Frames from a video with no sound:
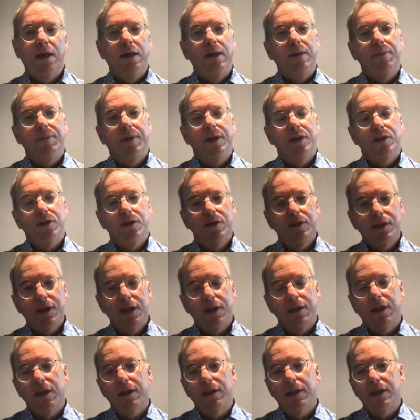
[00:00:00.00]
It turns
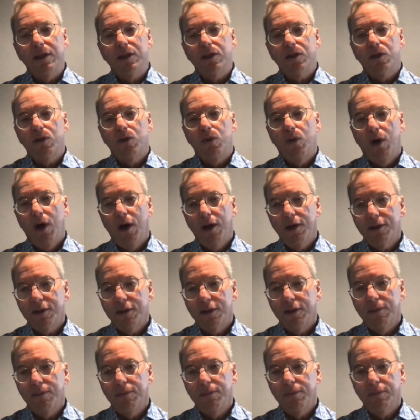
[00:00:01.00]
out that these
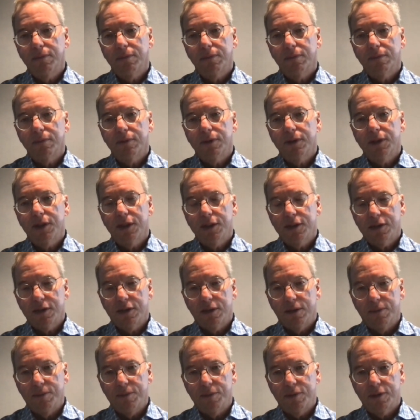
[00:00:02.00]
quantum
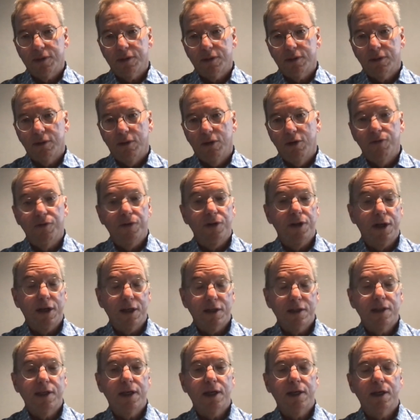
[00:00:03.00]
systems over the
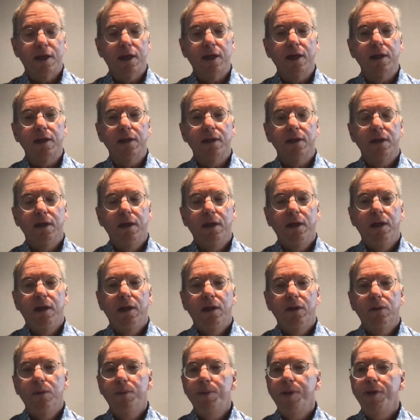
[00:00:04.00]
next decade
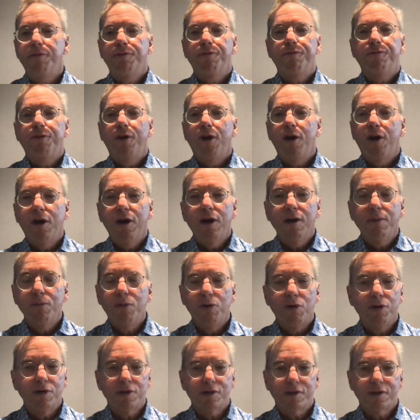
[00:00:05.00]
will be far
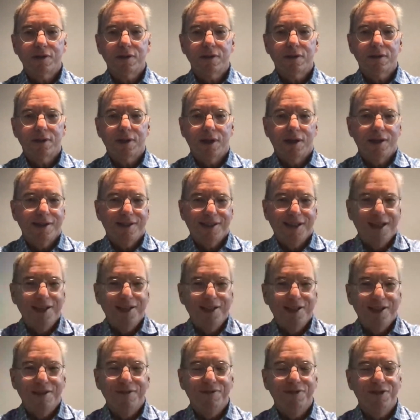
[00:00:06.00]
more
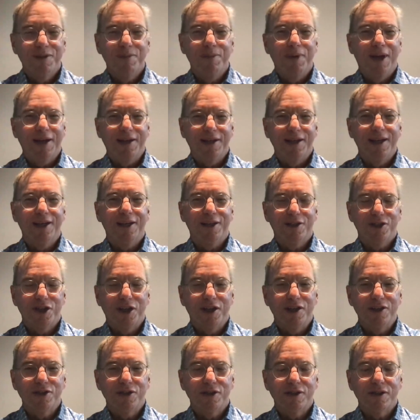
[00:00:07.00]
sensitive to magnetic
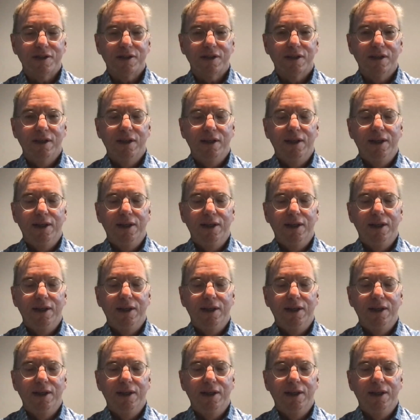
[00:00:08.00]
changes.